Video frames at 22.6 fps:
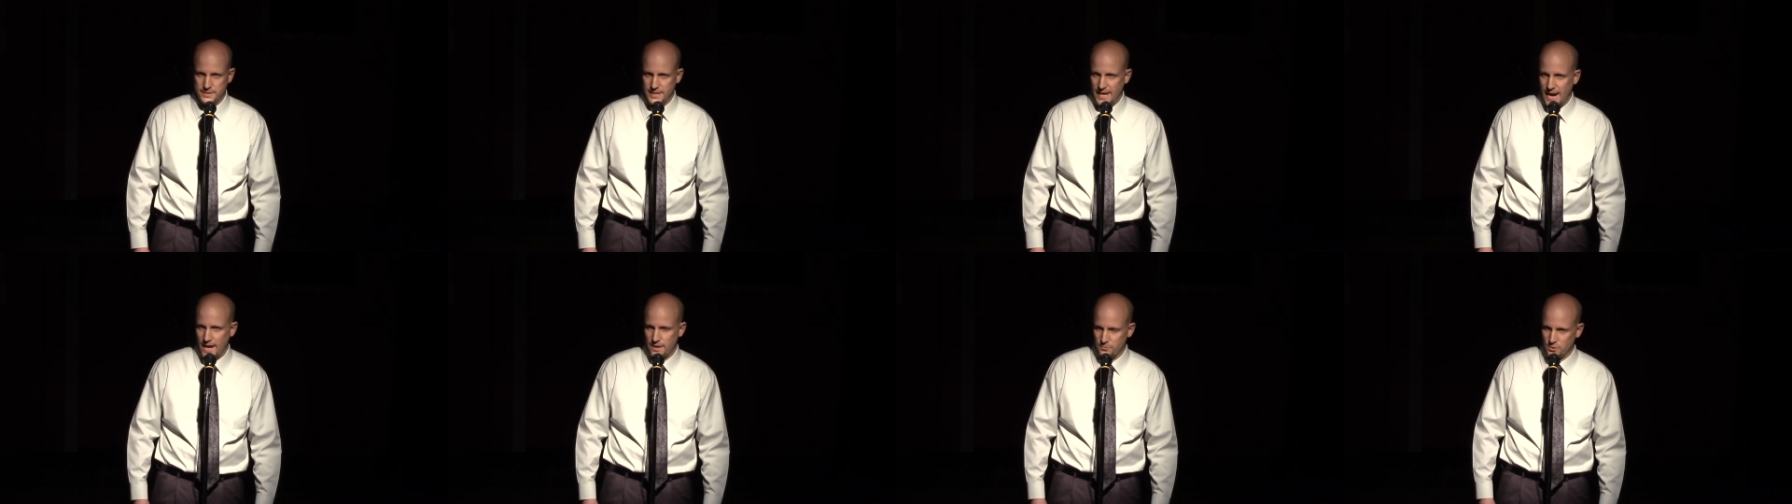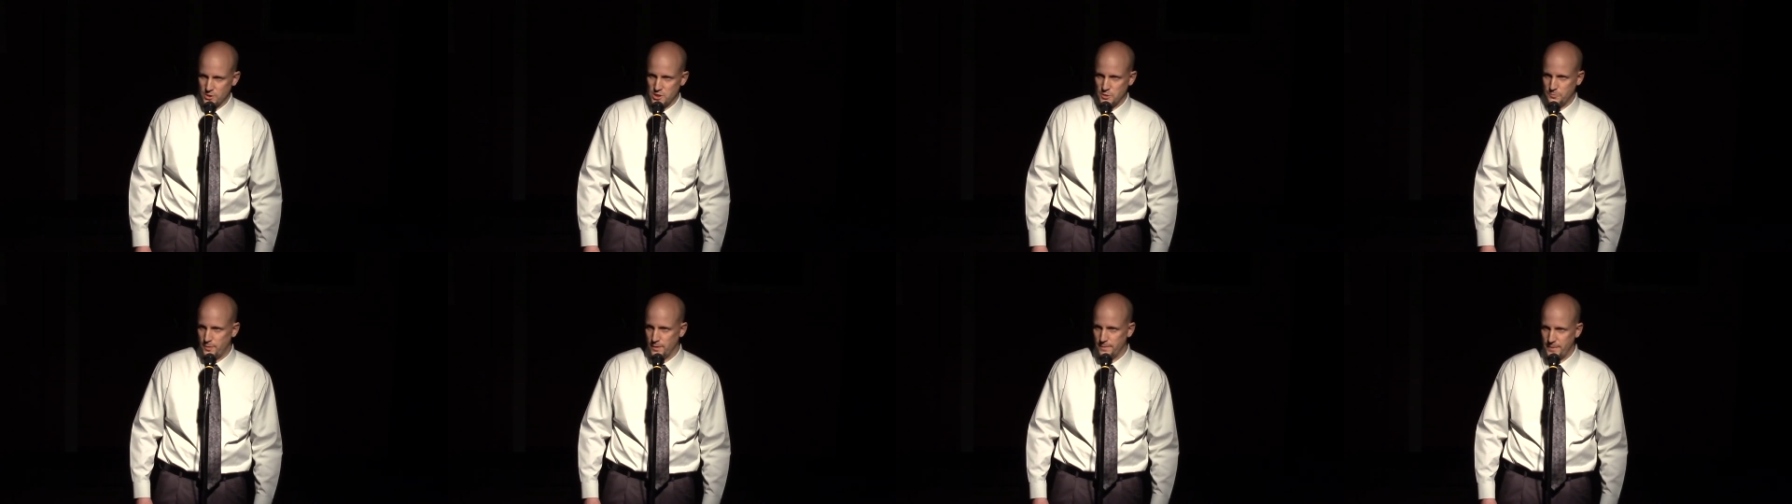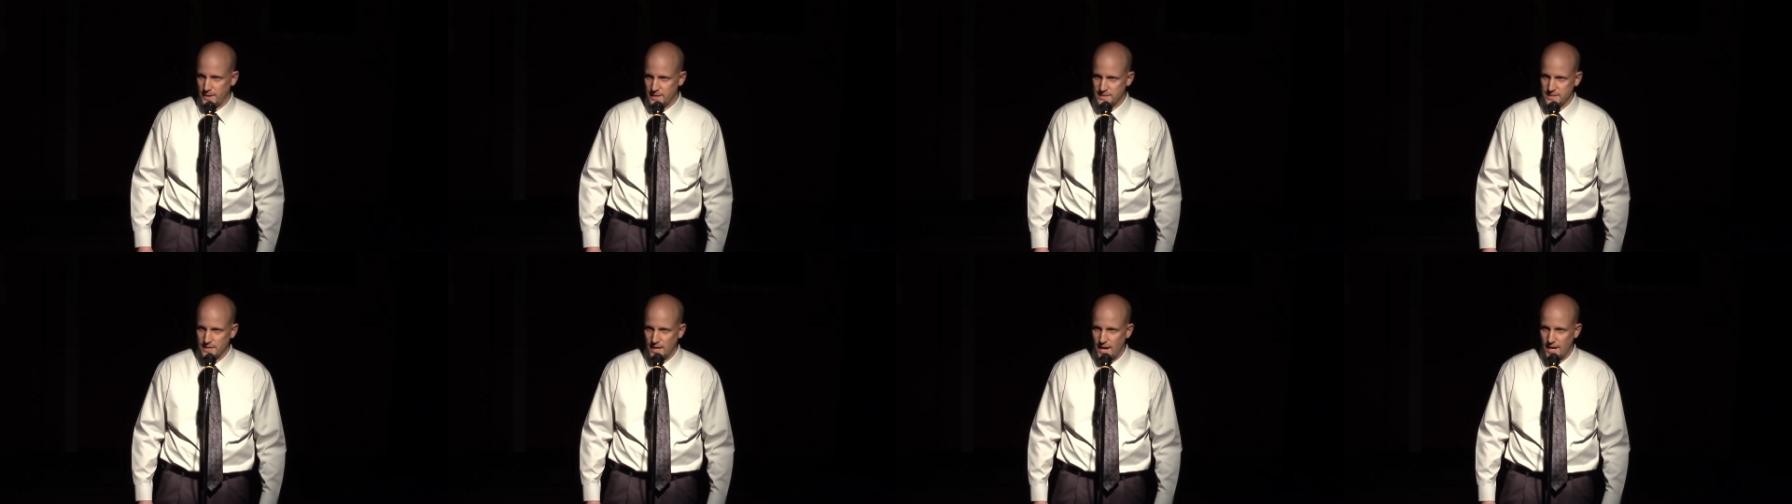Dad, where'd you put
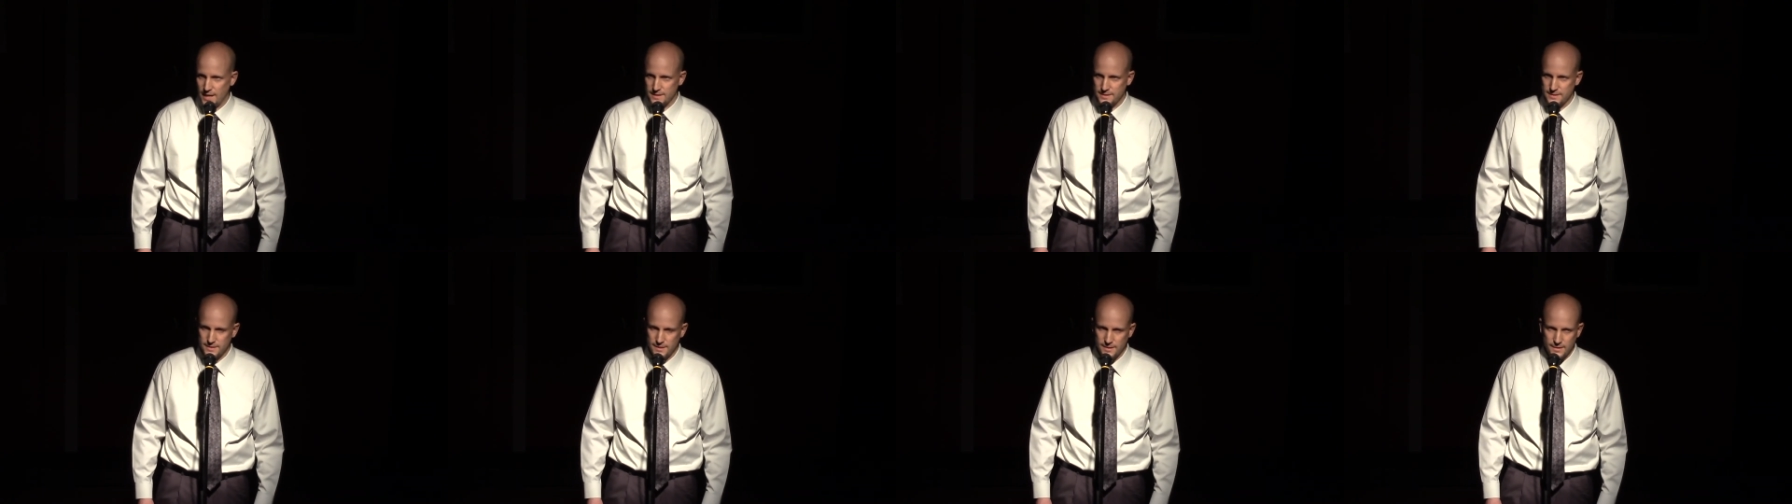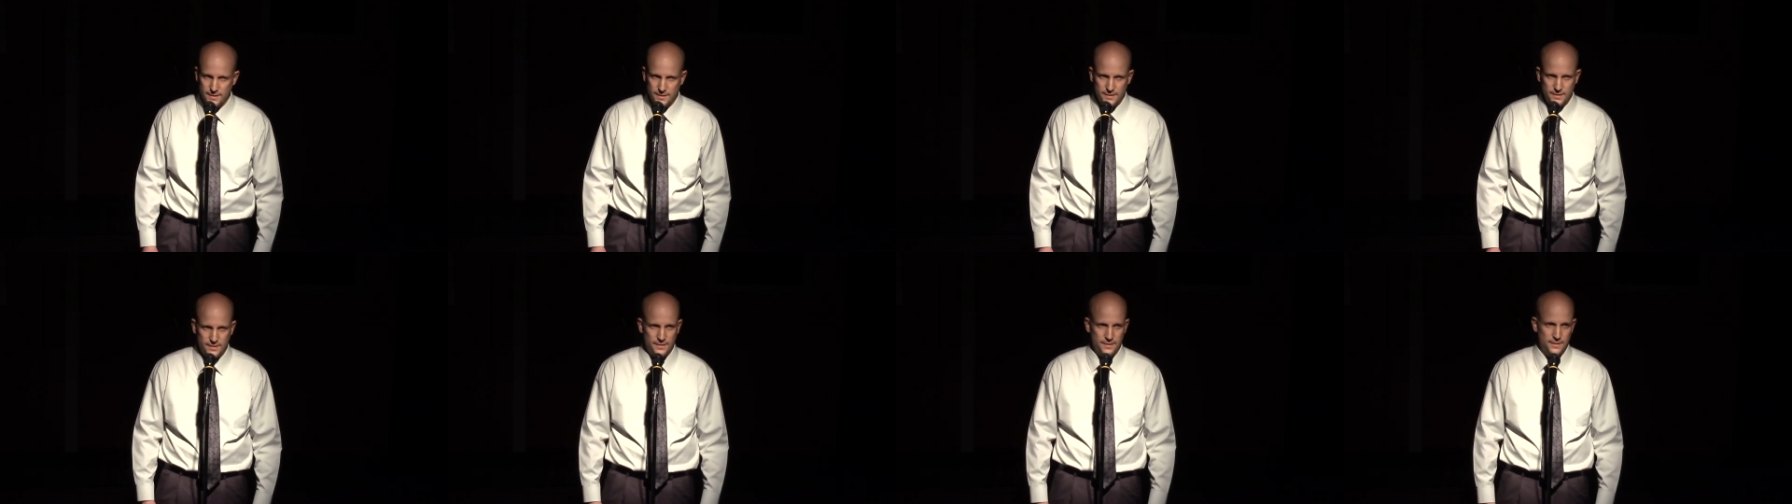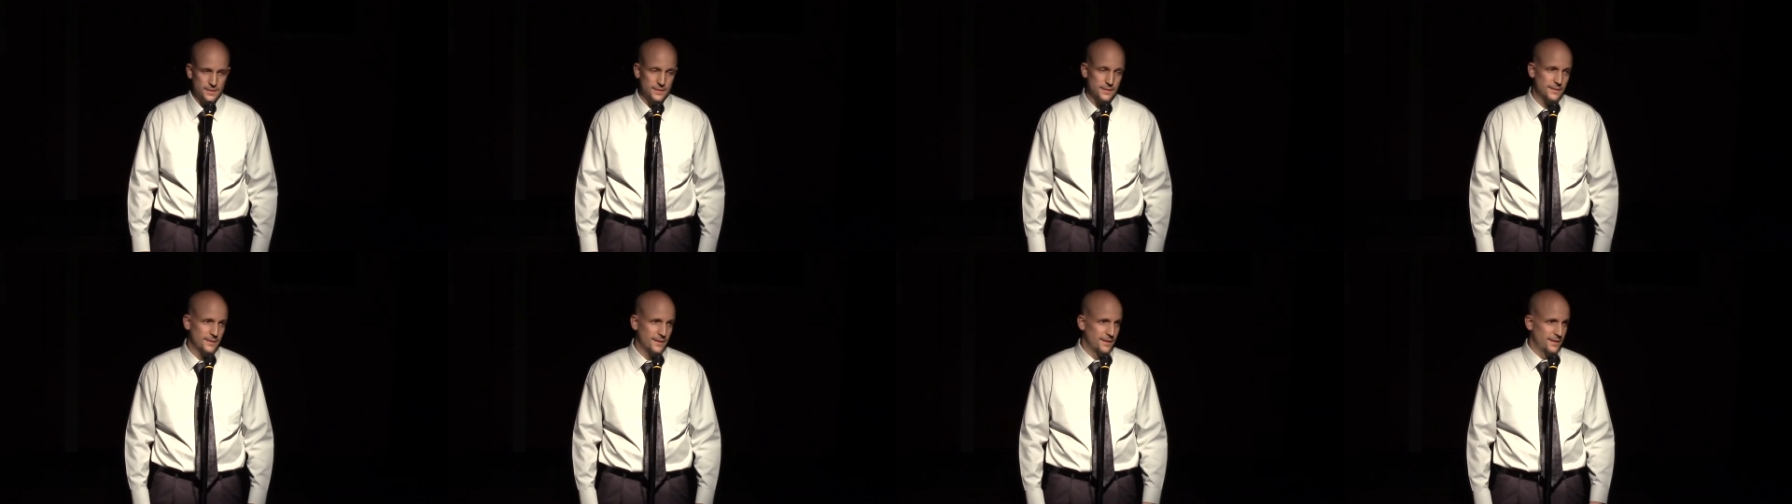my socks?
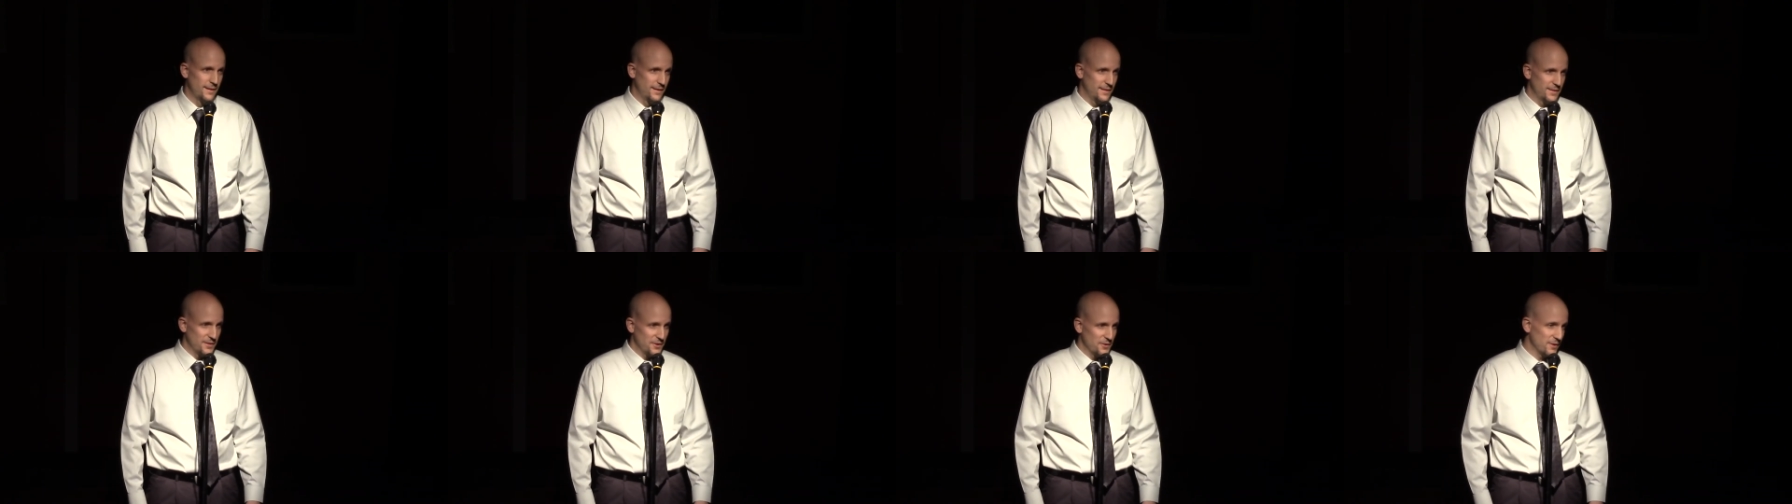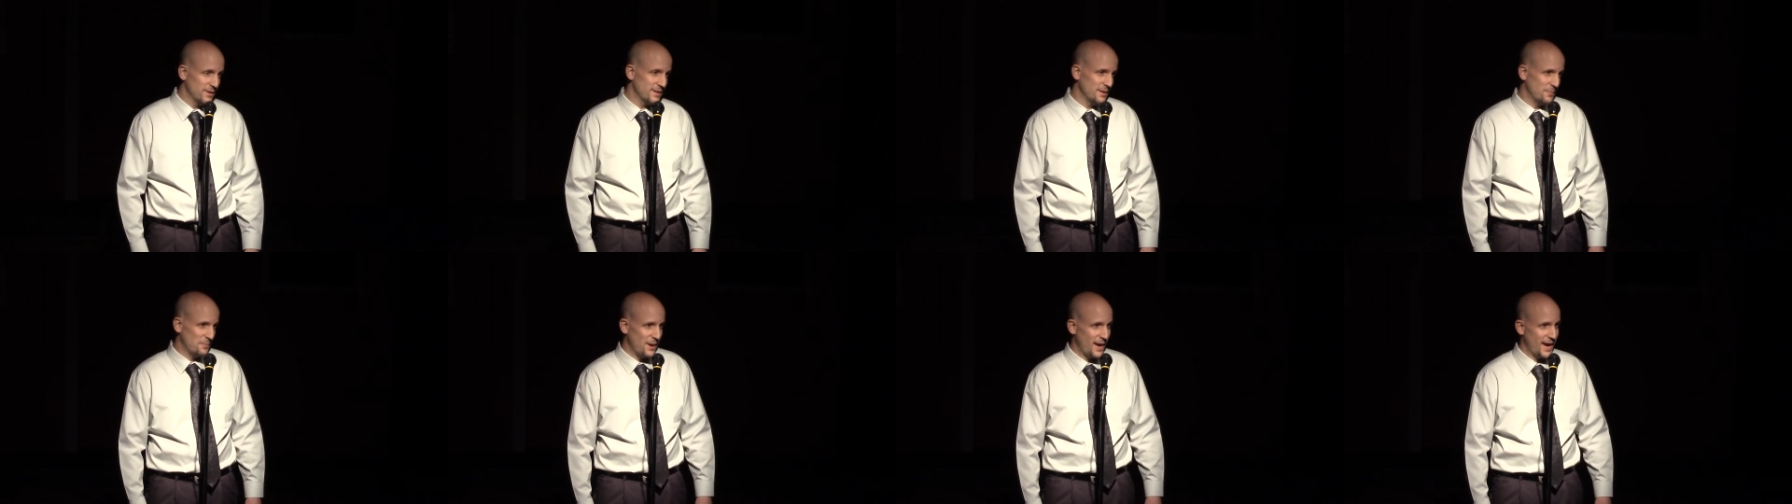They're in the